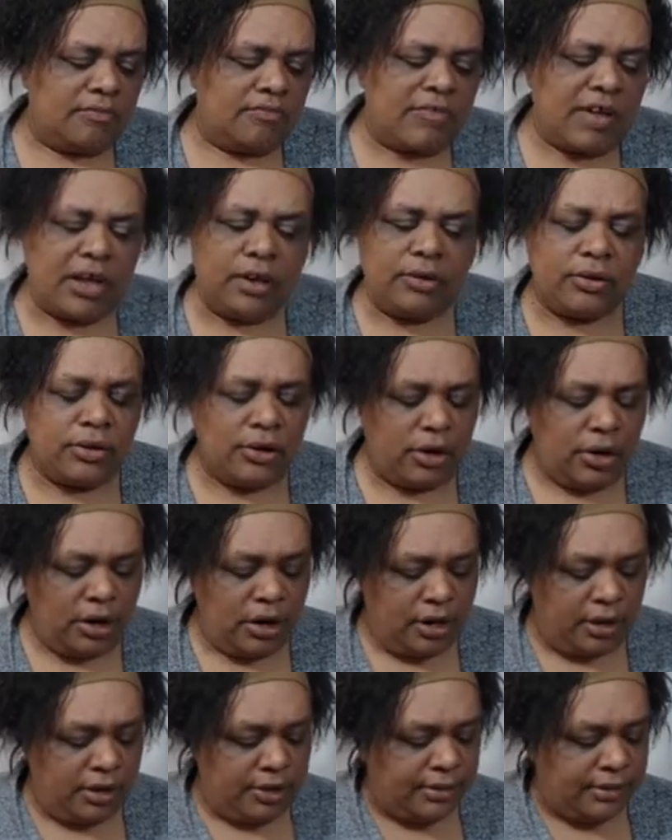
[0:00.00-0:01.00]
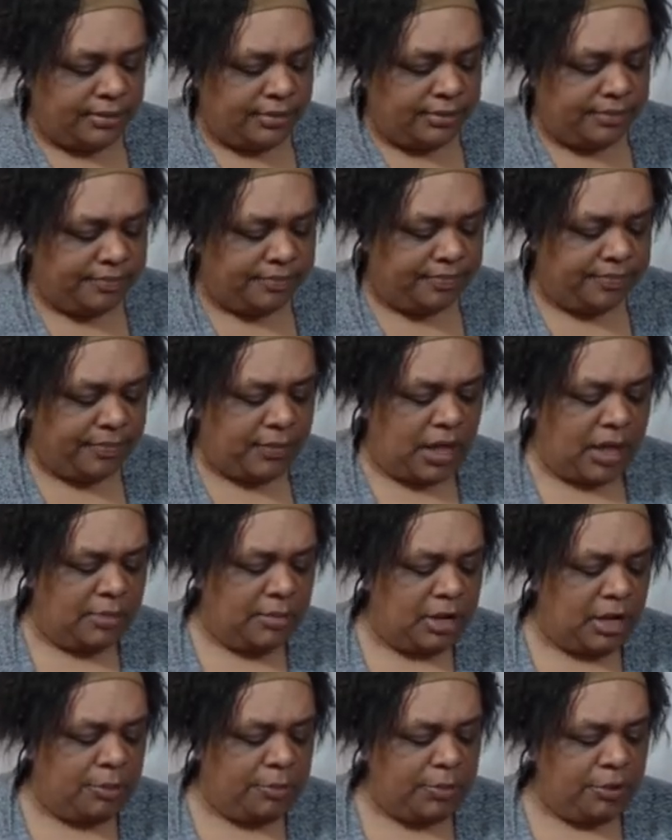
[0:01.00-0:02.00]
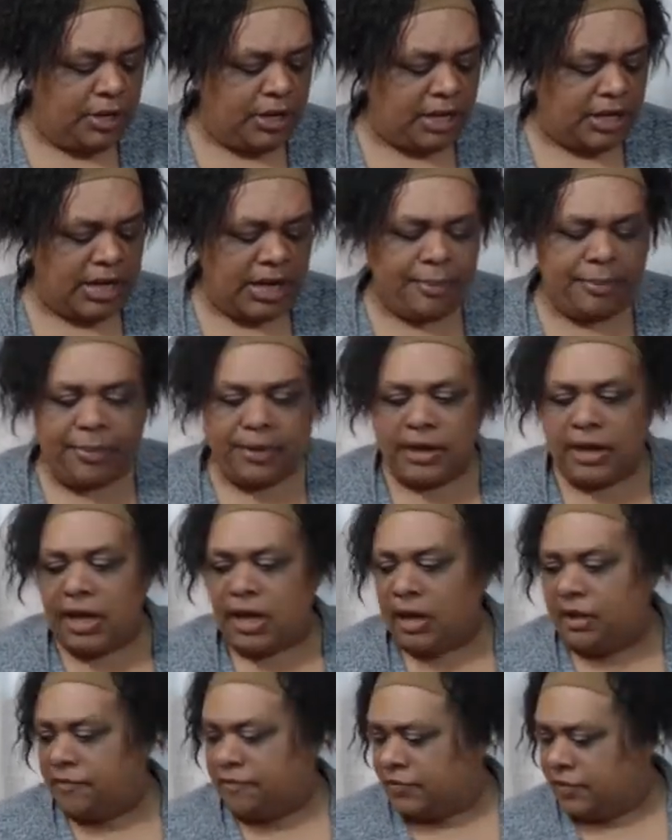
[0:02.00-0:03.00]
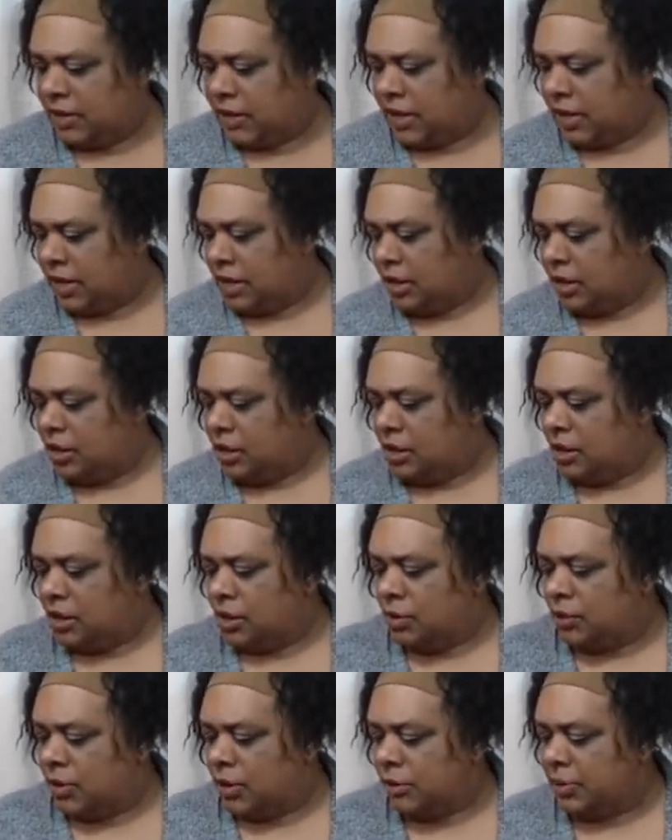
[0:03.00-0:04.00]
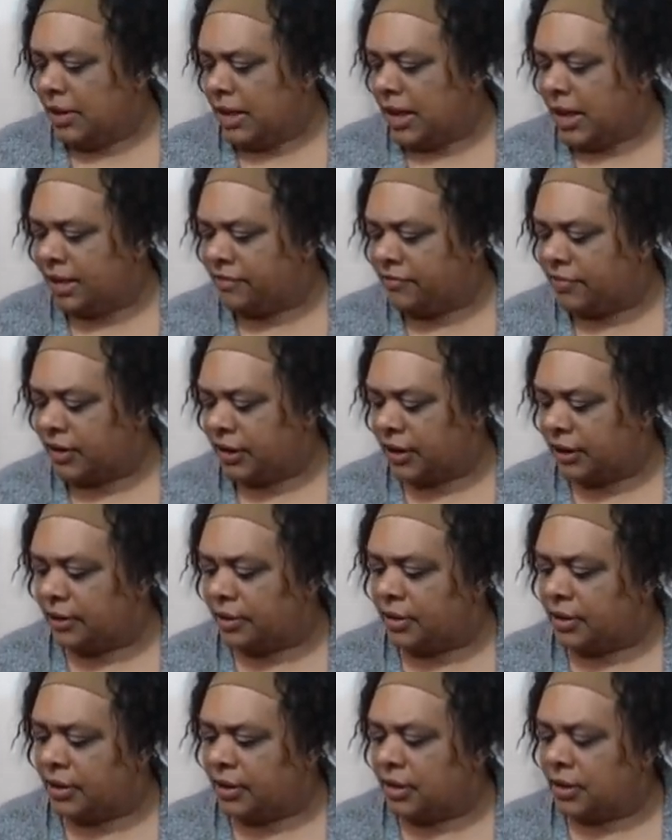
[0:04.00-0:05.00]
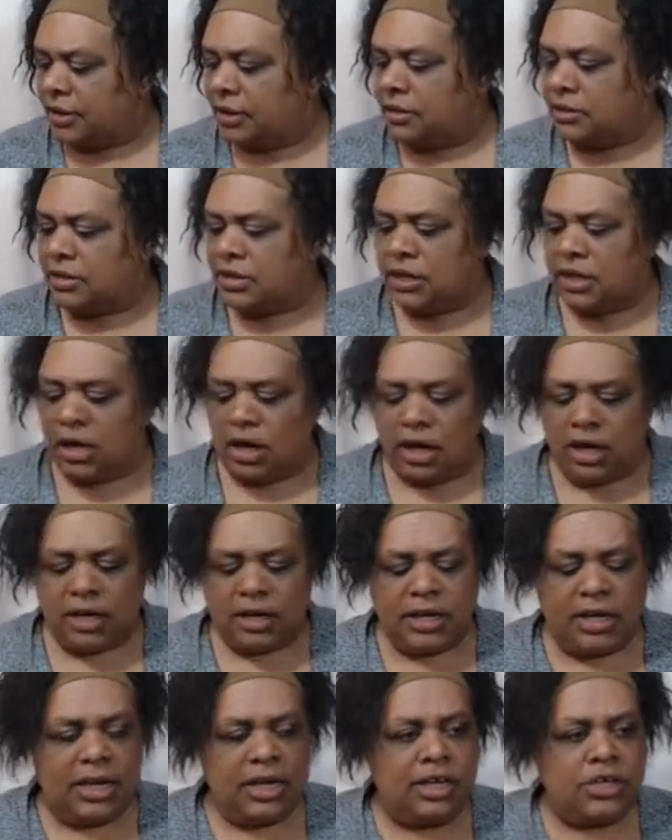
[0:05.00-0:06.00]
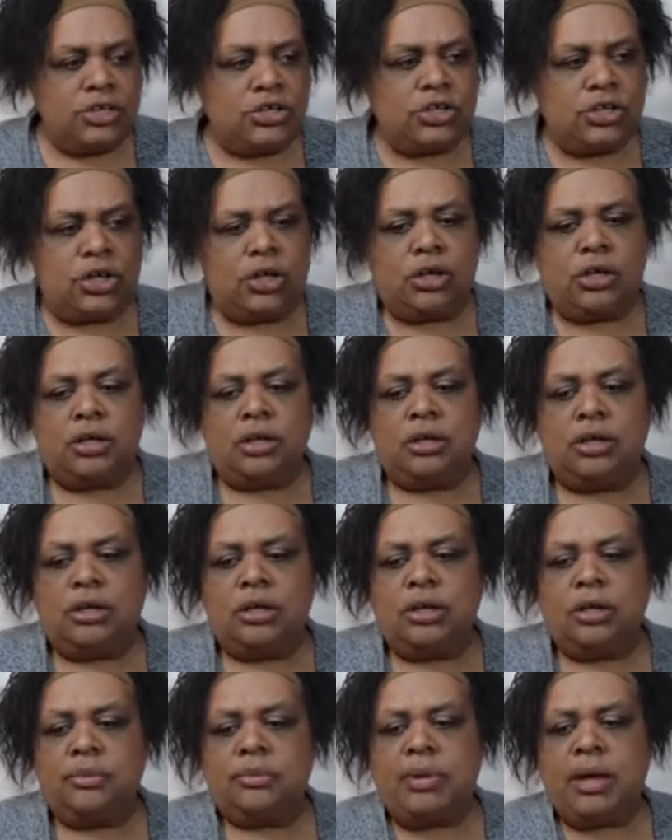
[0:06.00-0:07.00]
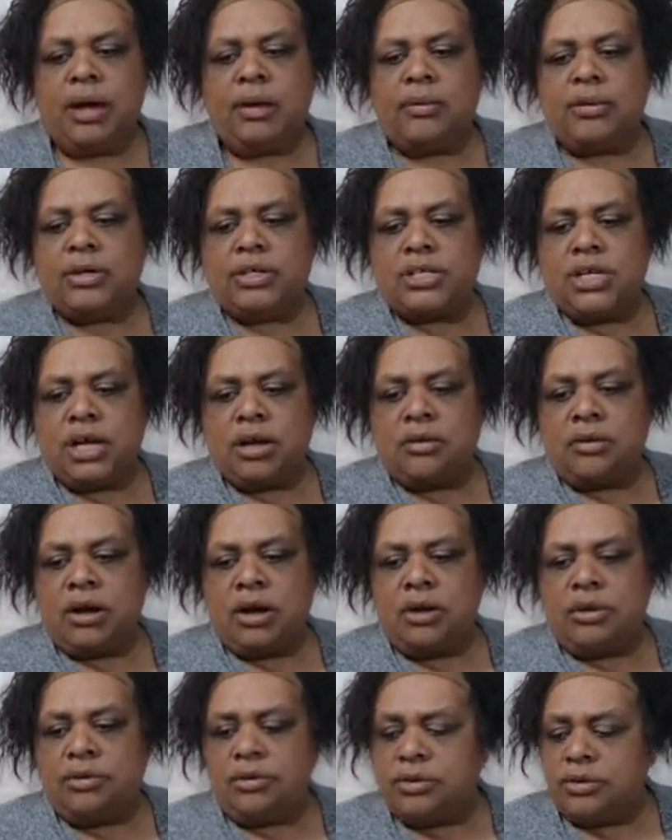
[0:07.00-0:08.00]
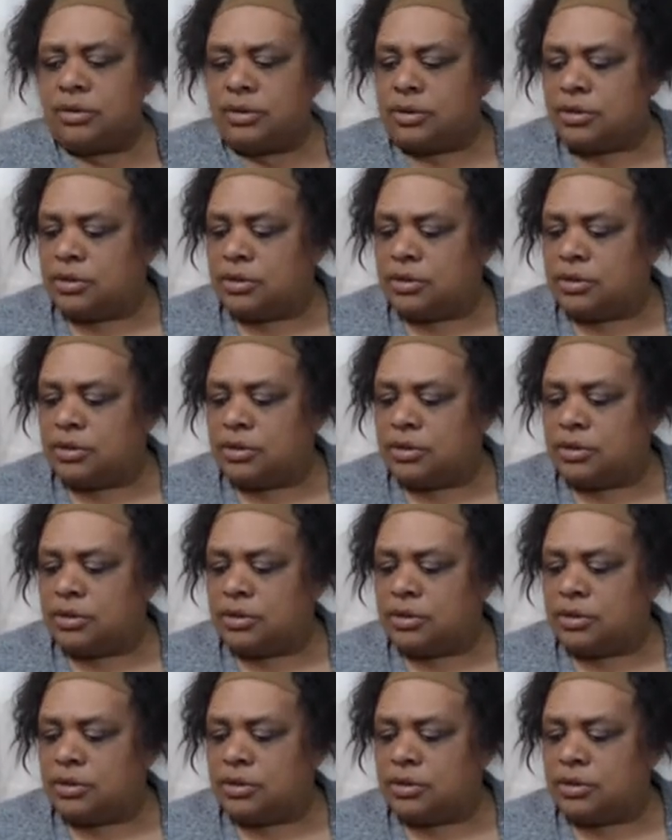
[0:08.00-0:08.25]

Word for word: Follow your heart I'm going to pull a couple of the, what do we have here? The Archangel Power Tarot.